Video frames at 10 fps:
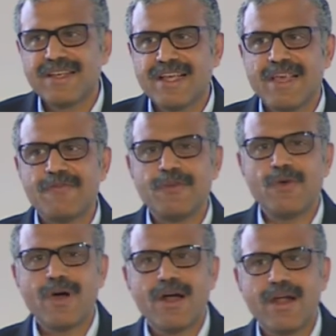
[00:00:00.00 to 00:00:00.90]
if you
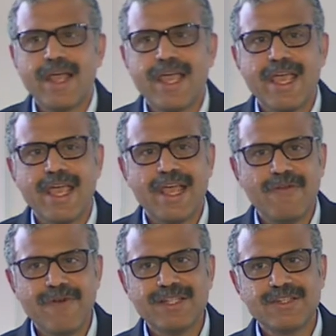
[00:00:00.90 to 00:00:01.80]
are an
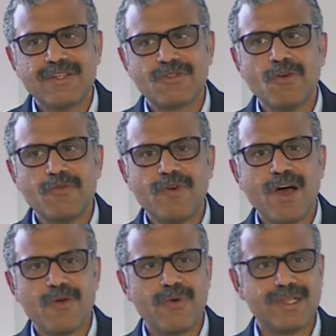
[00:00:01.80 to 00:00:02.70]
investor so far,
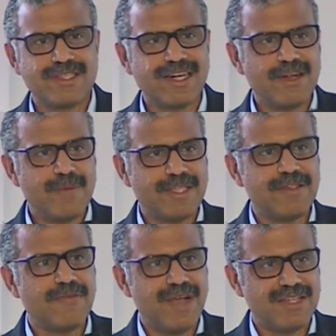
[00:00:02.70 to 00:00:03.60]
who are a sector-based
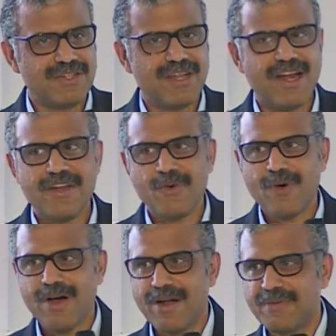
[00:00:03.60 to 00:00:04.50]
investor, and you
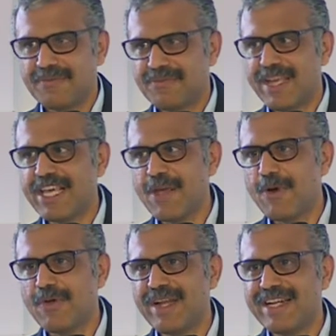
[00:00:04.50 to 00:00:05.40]
are thinking
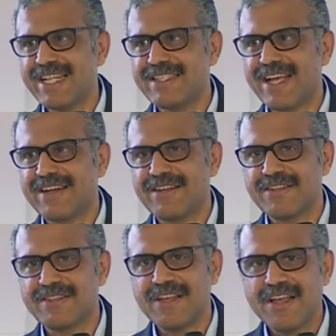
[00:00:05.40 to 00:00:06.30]
about only 10
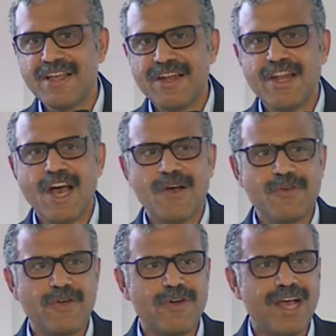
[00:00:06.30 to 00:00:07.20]
sectors, now
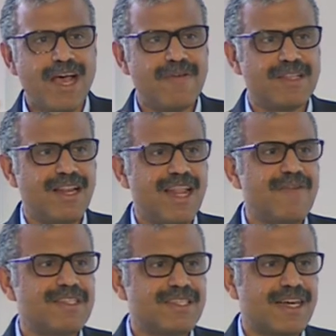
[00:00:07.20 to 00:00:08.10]
you're going to have
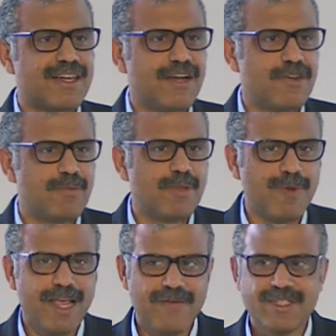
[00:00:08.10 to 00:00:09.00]
11th sector into the
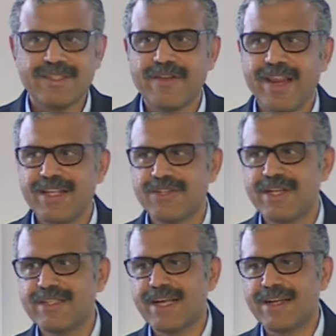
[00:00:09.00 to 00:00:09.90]
play, which is the real estate
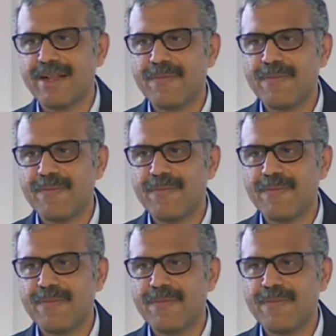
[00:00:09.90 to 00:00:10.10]
sector.